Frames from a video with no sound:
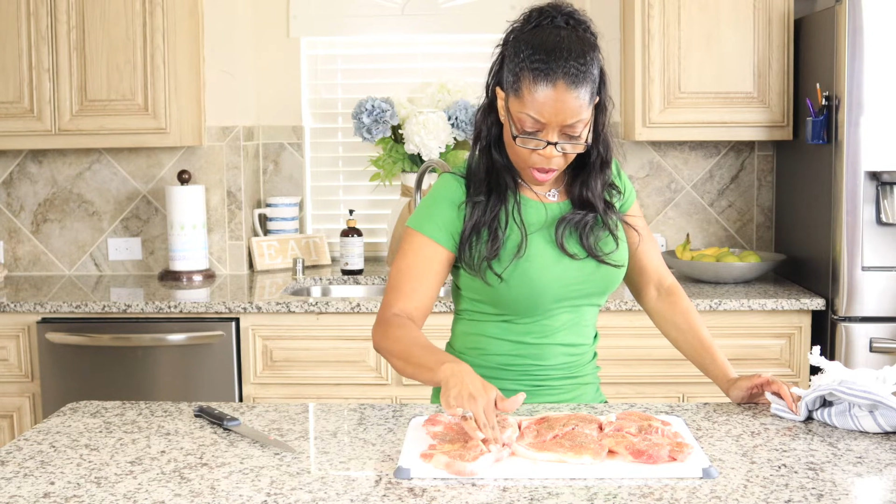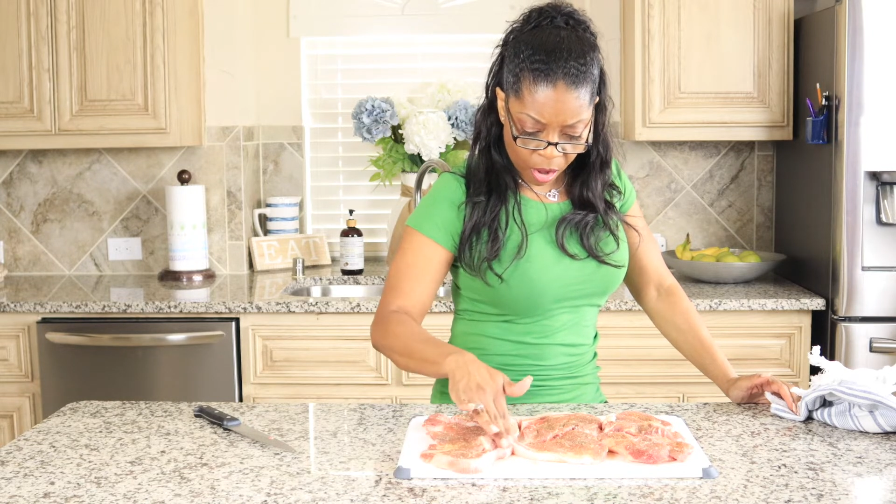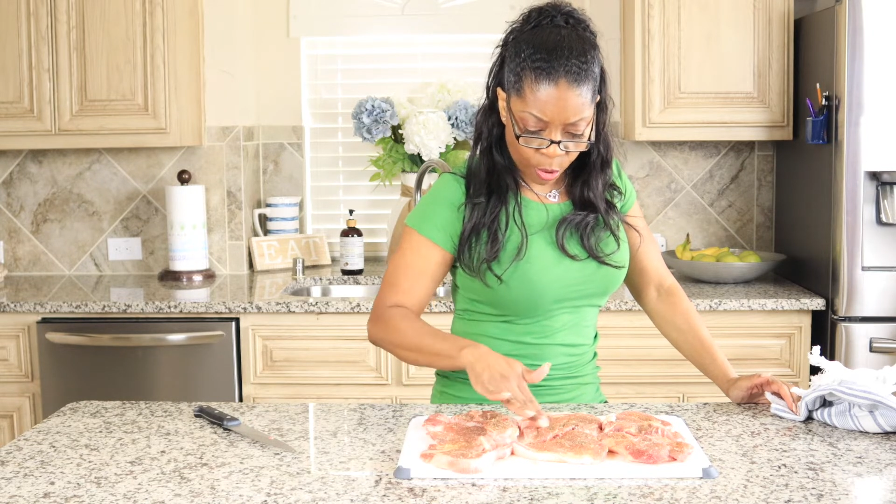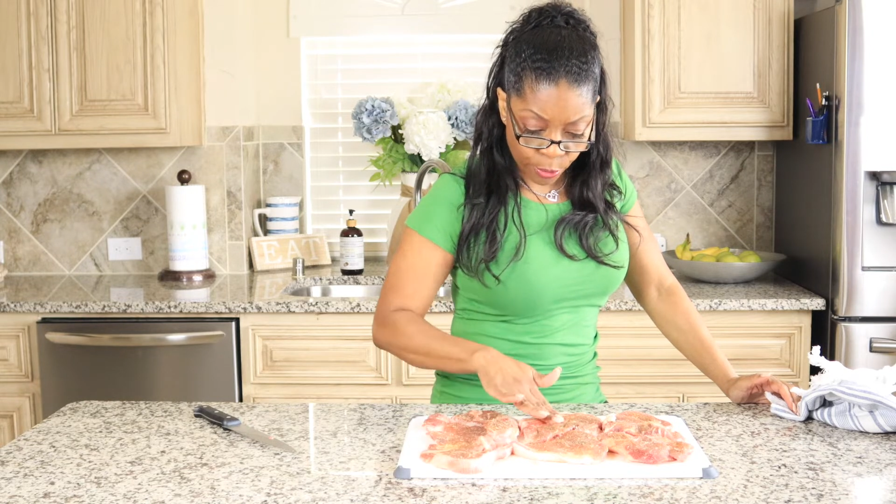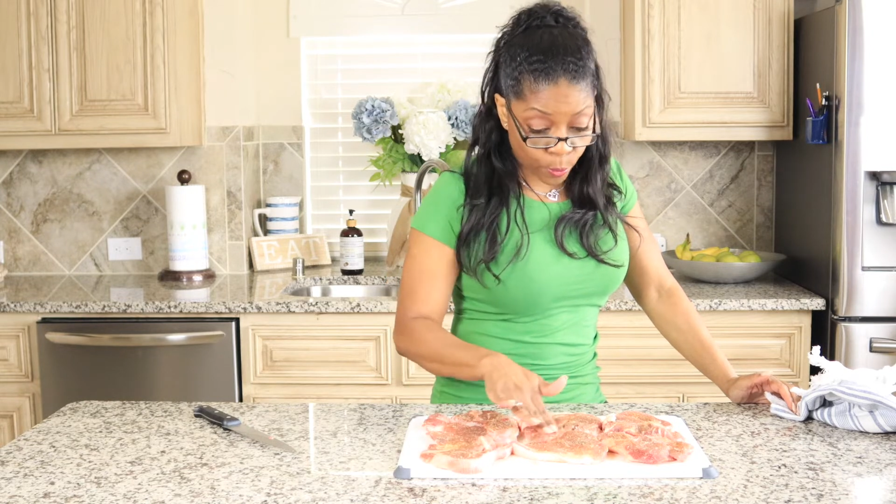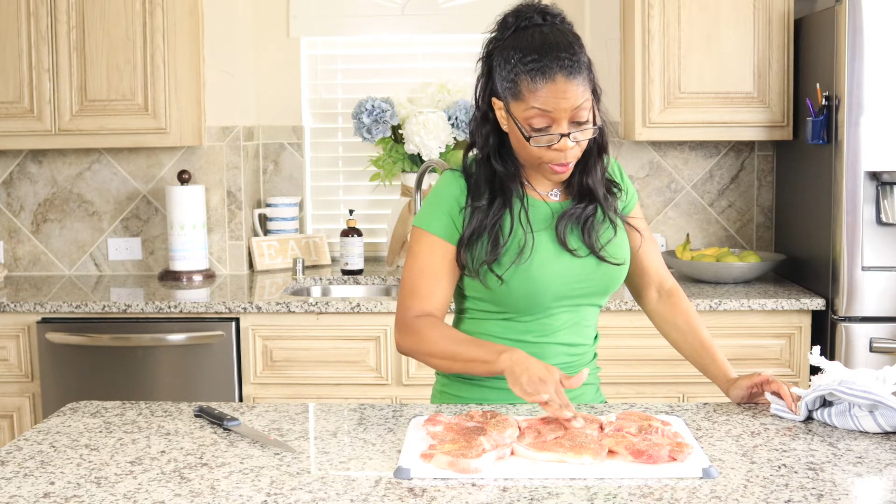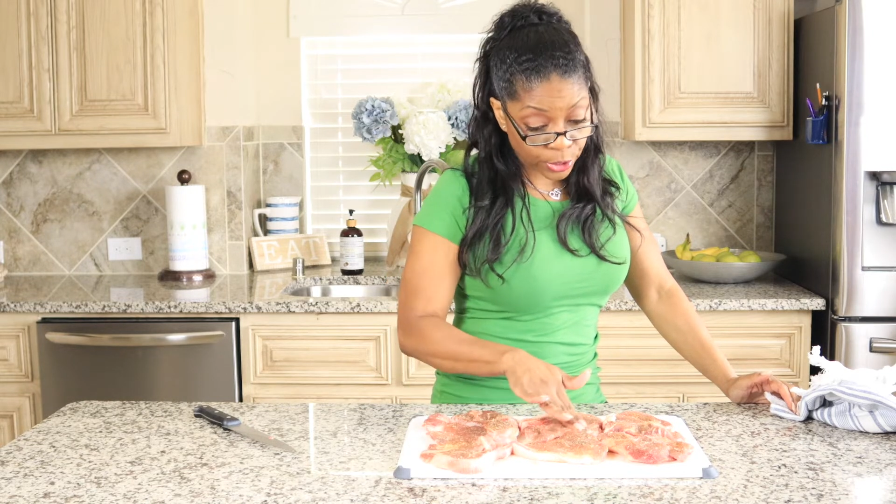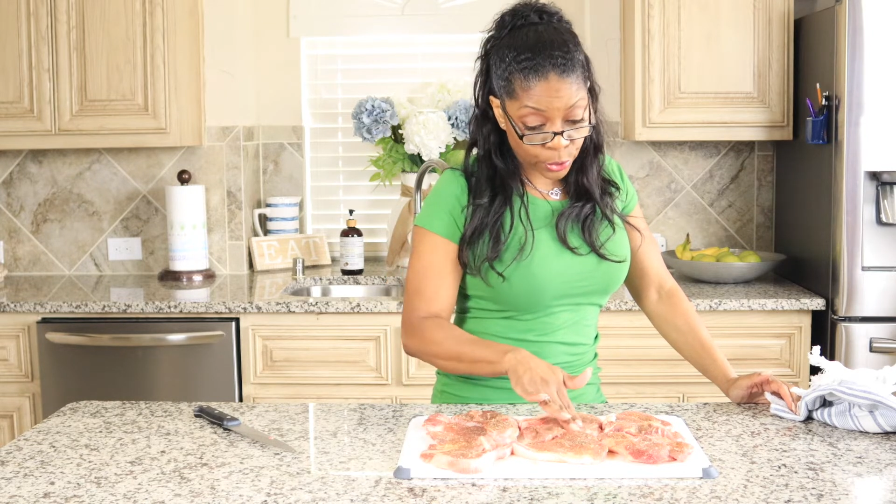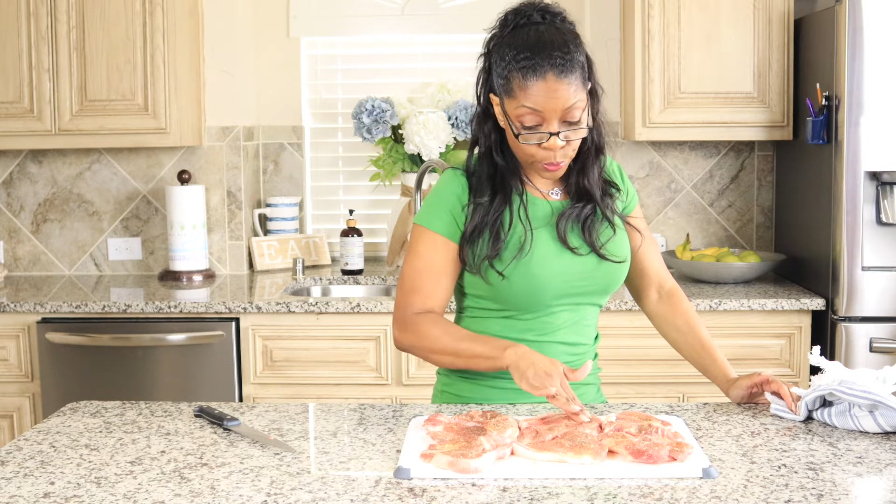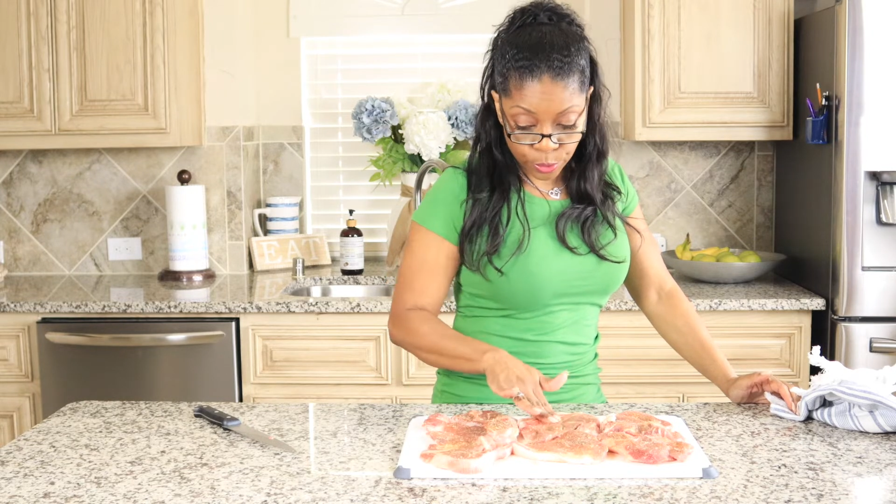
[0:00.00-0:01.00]
all the way
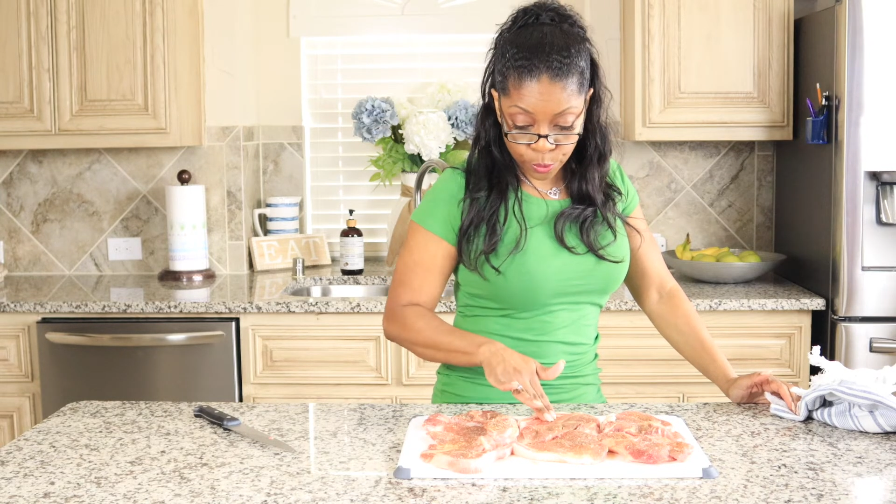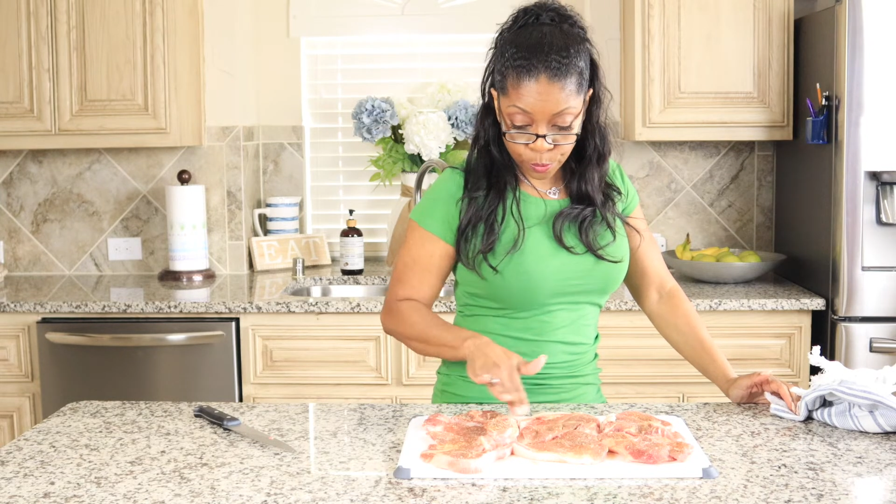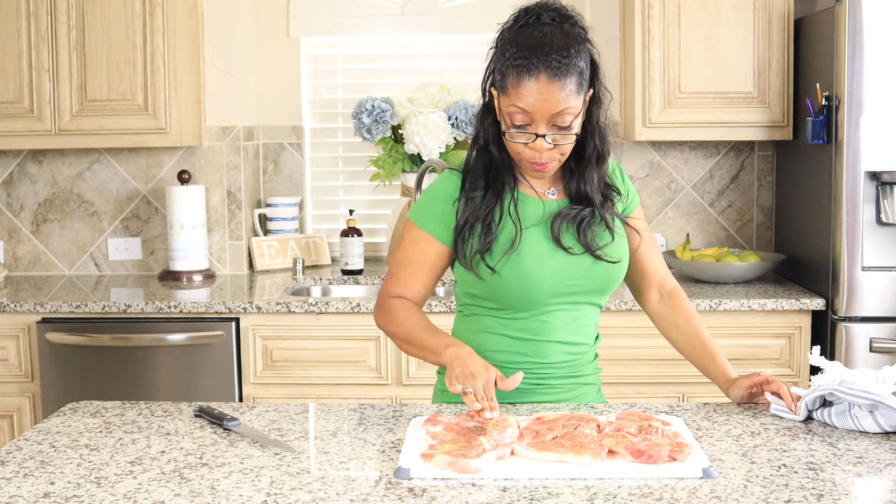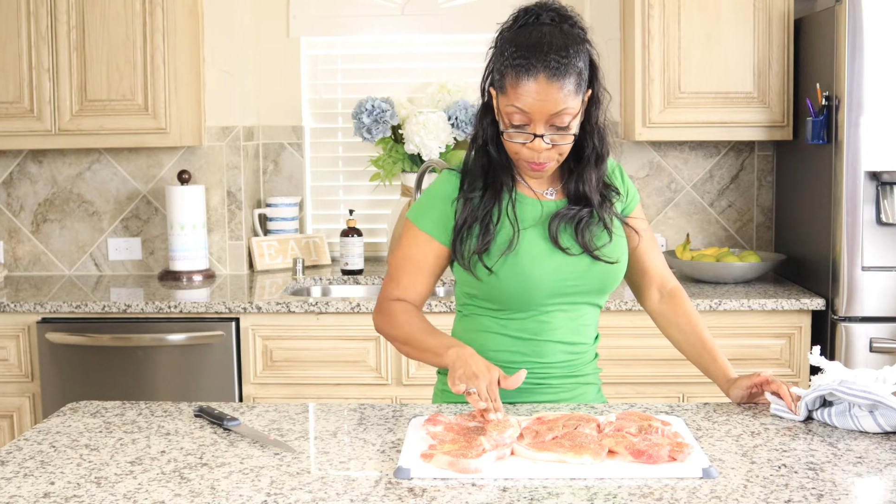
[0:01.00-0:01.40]
through.